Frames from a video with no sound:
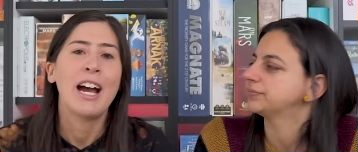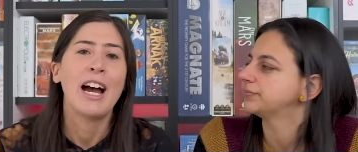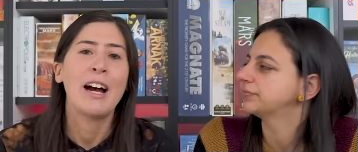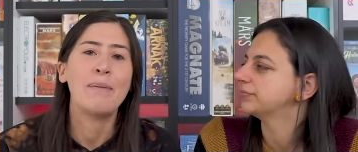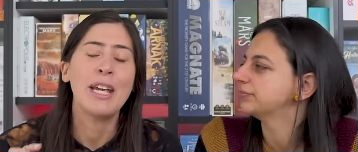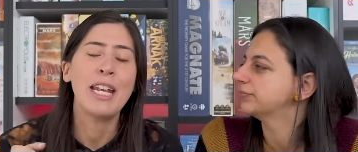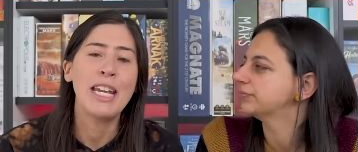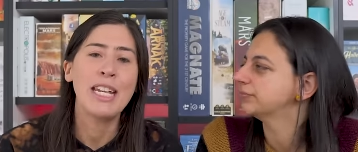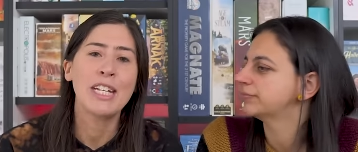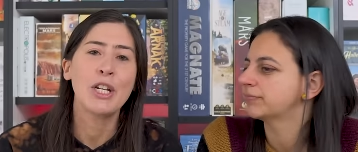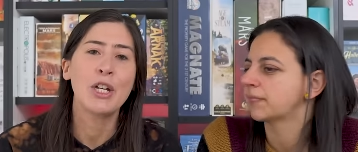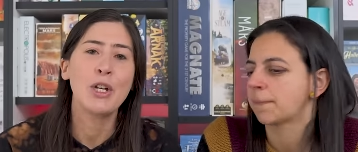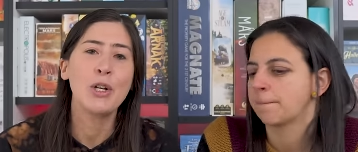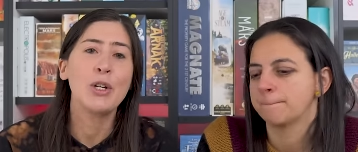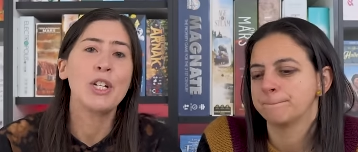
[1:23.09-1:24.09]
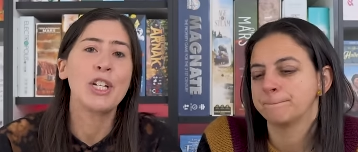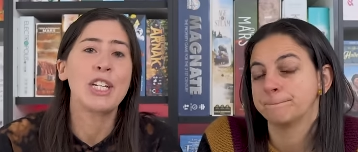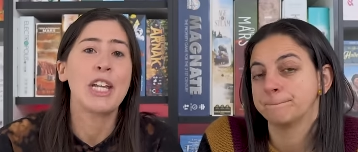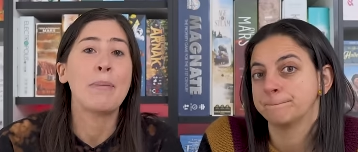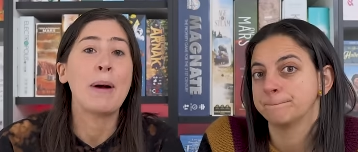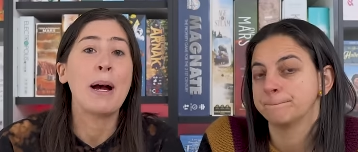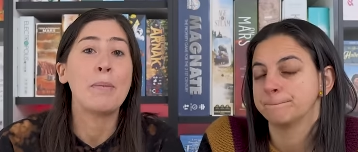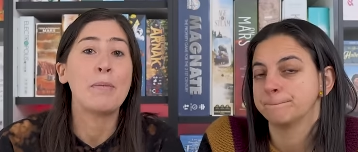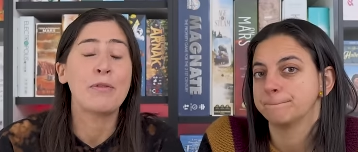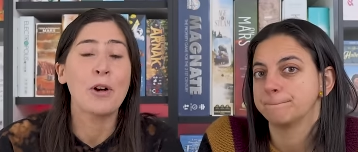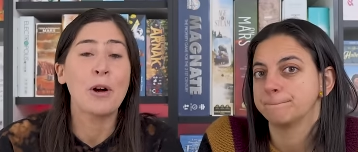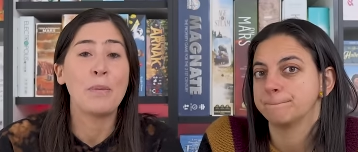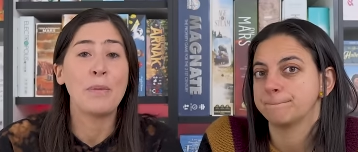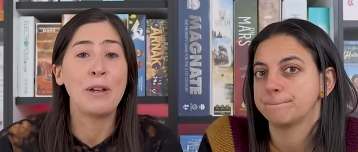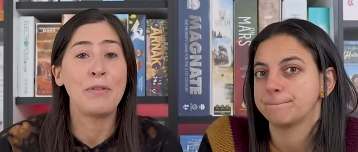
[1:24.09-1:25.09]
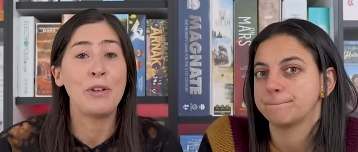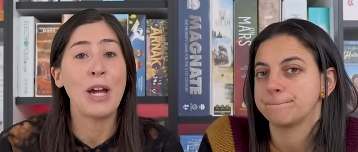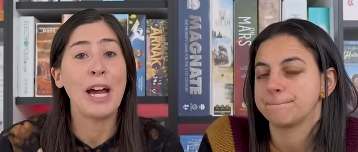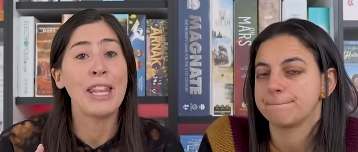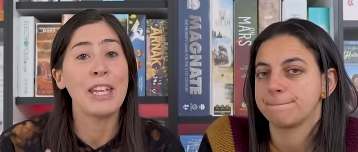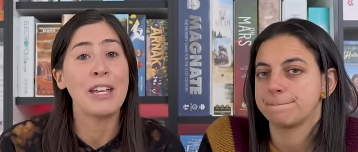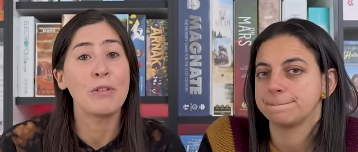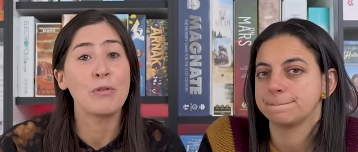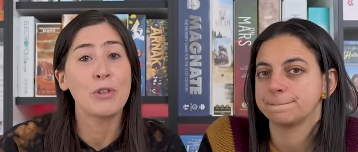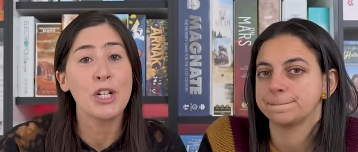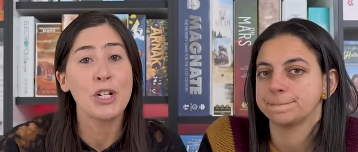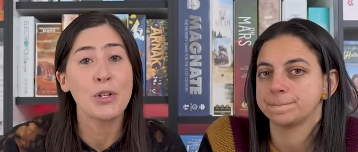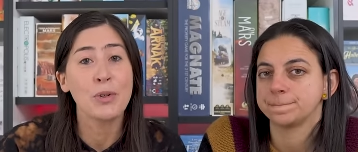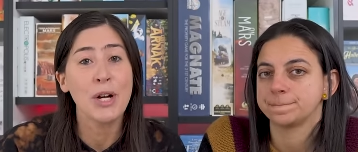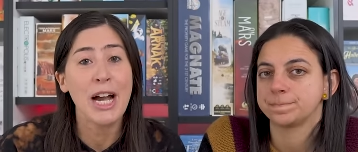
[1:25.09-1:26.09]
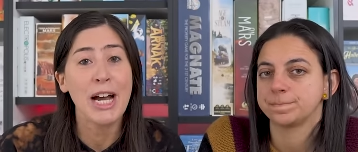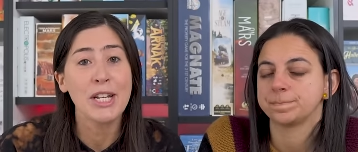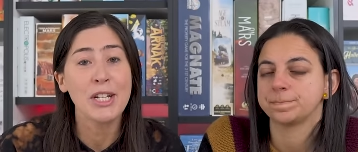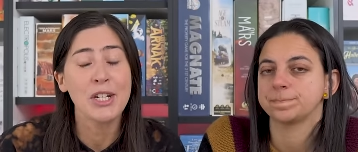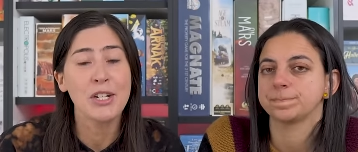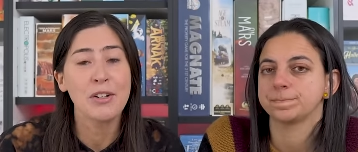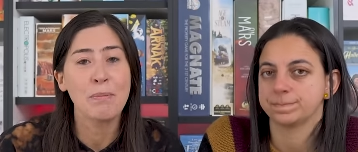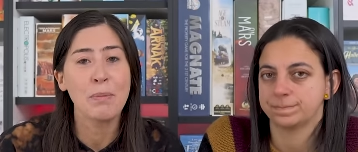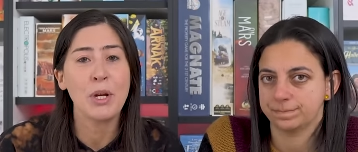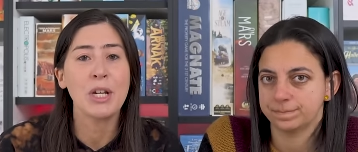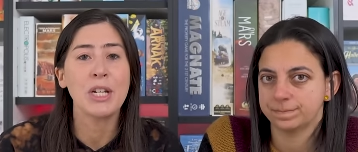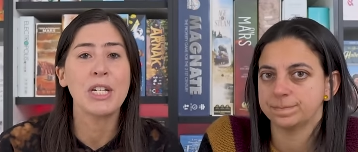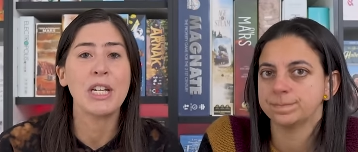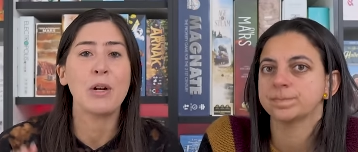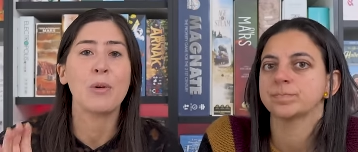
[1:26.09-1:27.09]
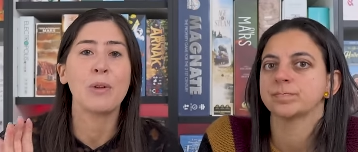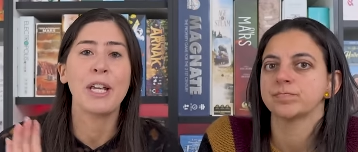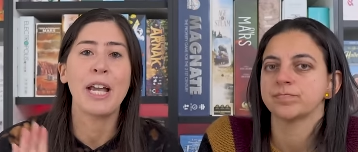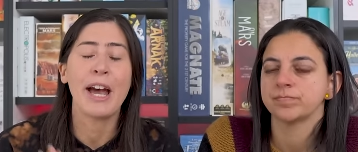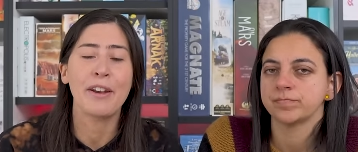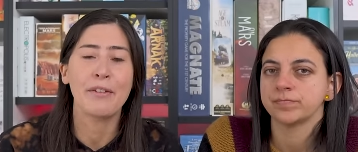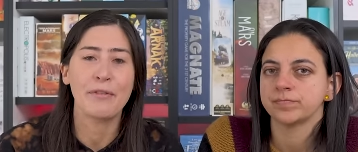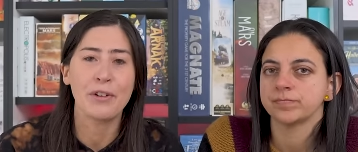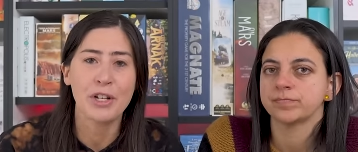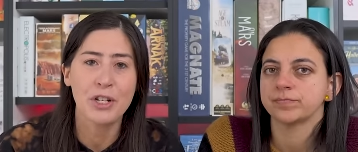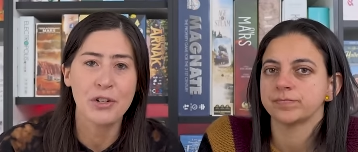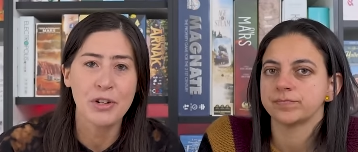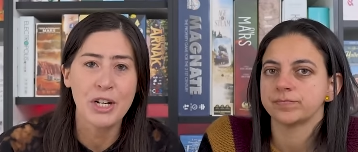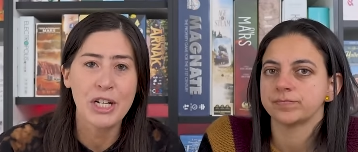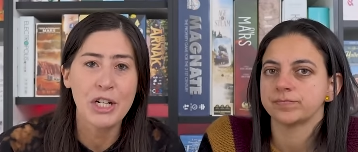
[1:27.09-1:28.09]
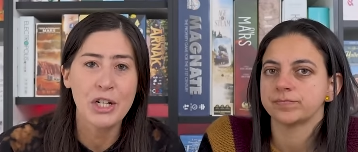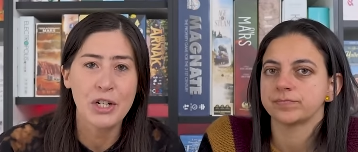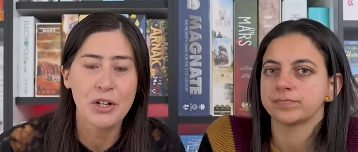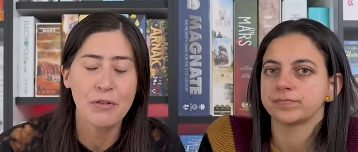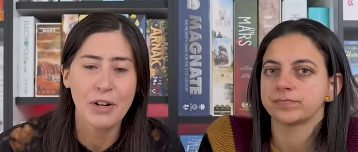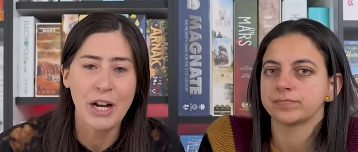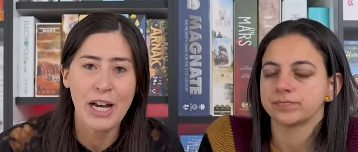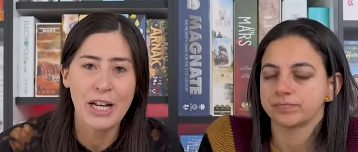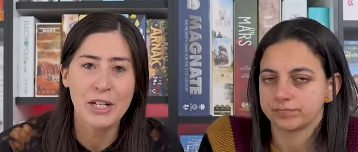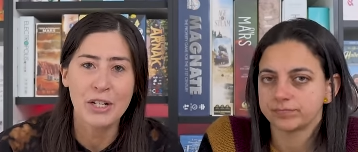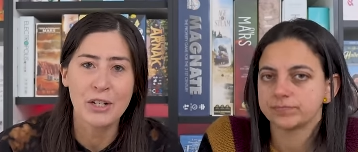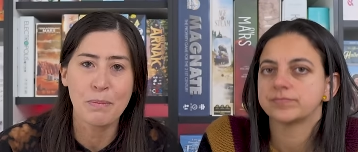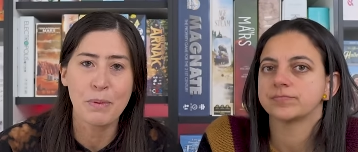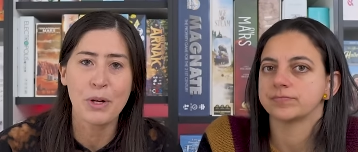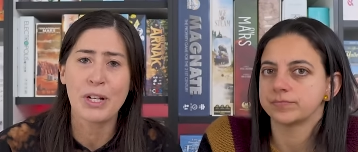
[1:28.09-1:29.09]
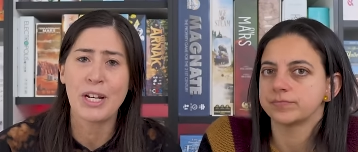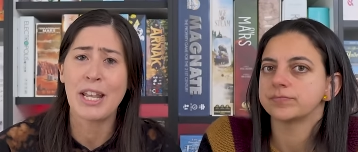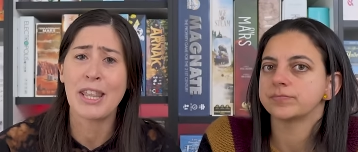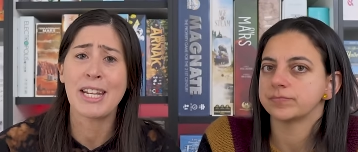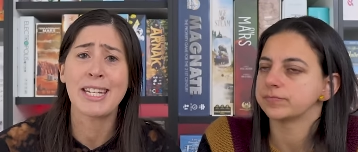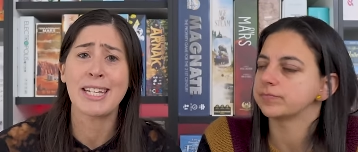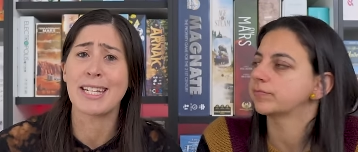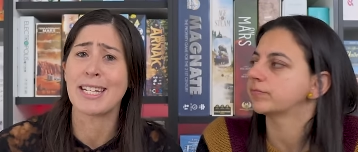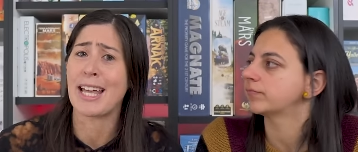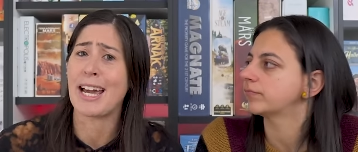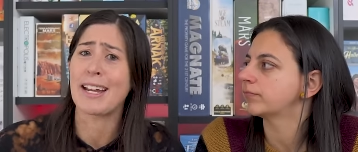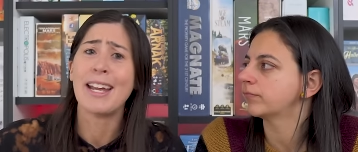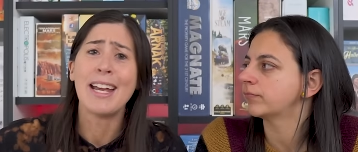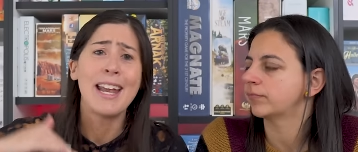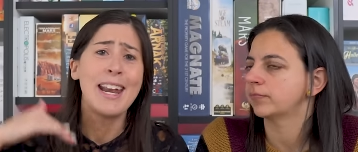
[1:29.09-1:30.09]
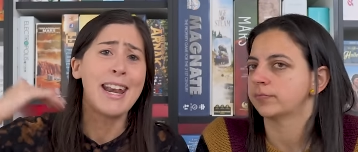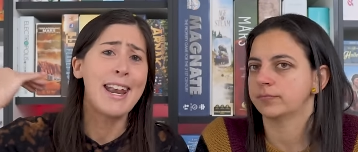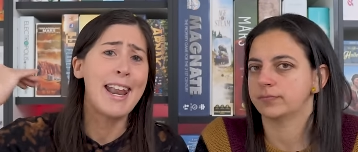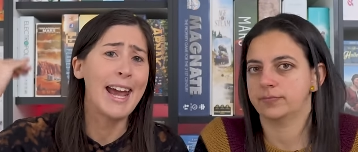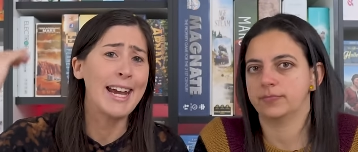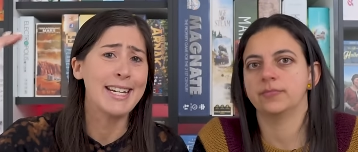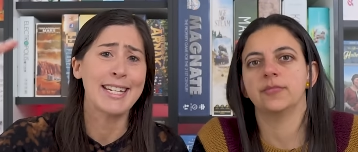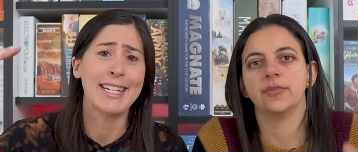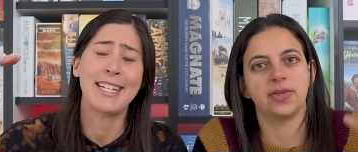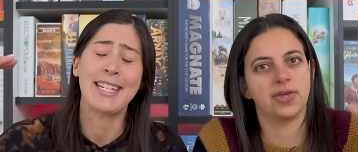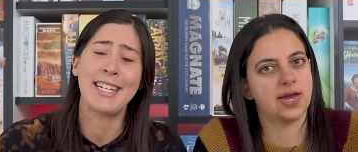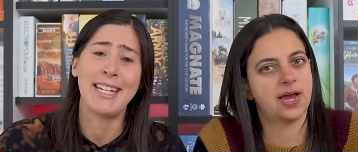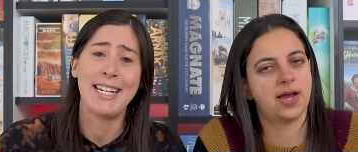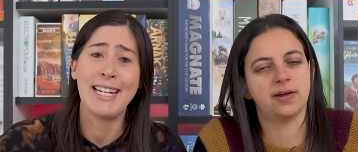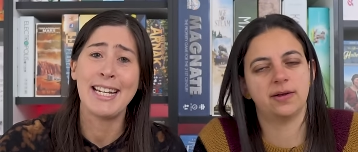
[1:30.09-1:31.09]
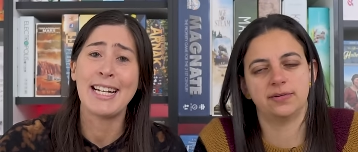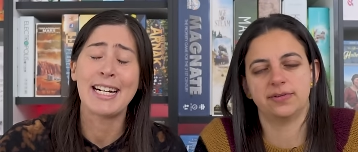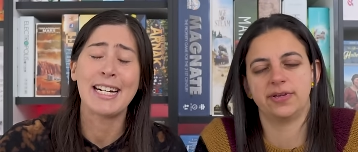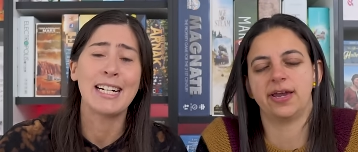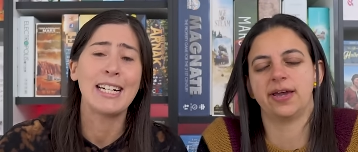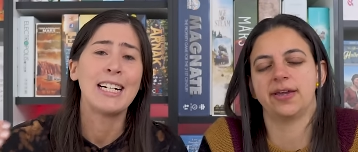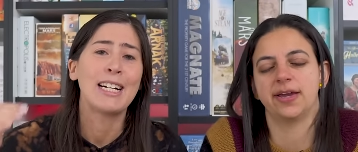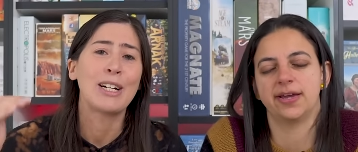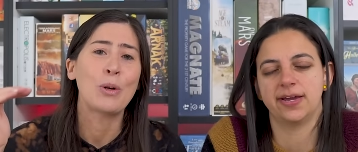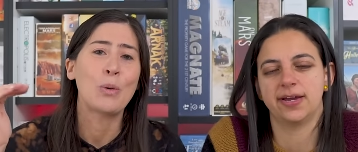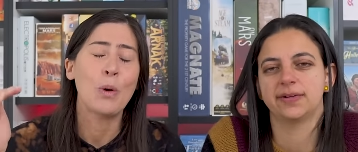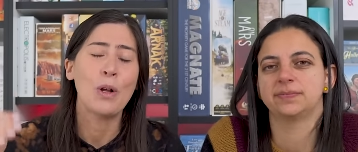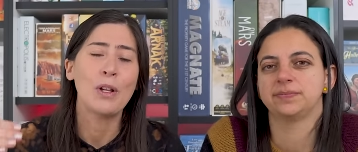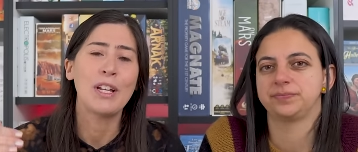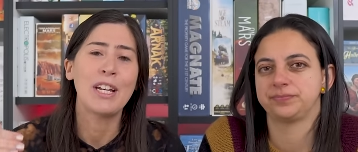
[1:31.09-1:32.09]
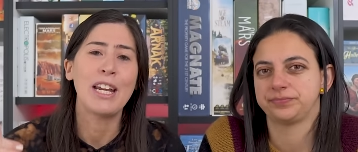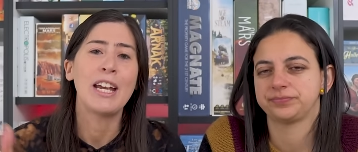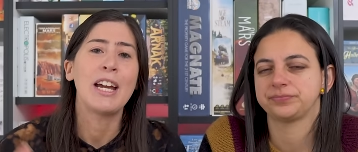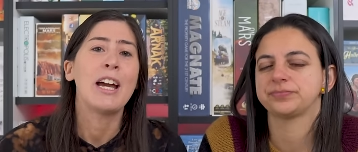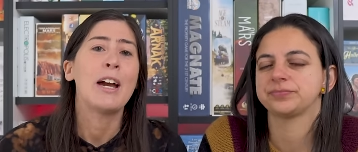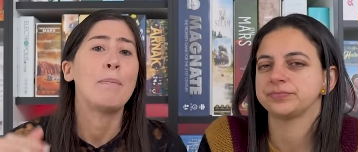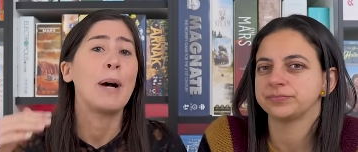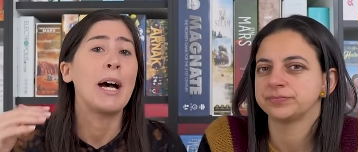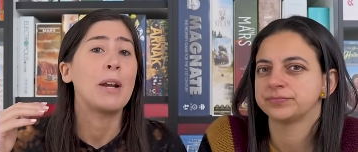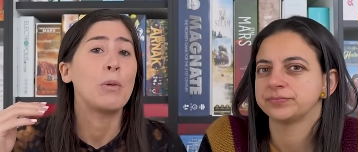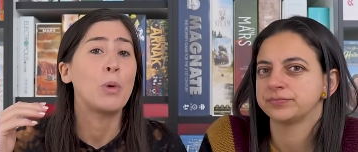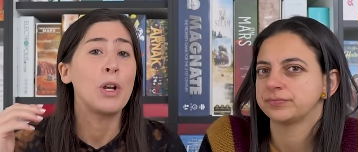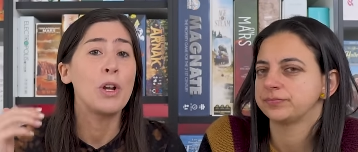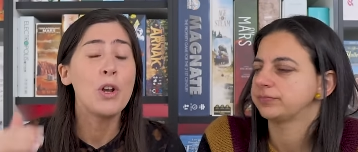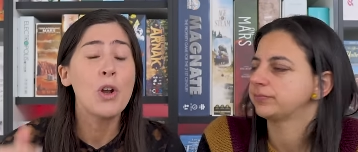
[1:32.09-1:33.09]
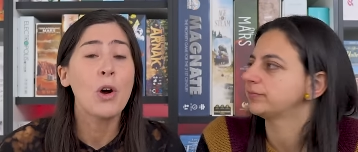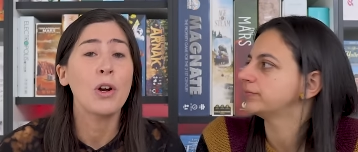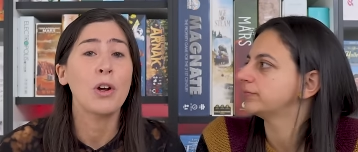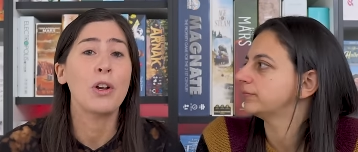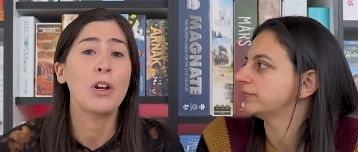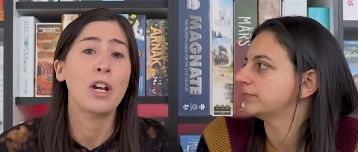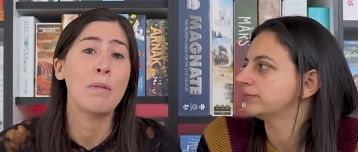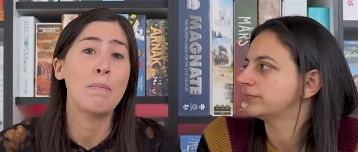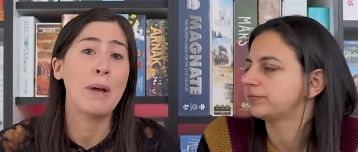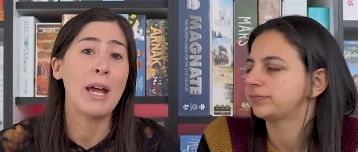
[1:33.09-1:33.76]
Speaker 1: Um, it is a huge step up from if you had the original Castles of Burgundy or the anniversary edition of Castles of Burgundy. This is like next tier quality, but we're not going to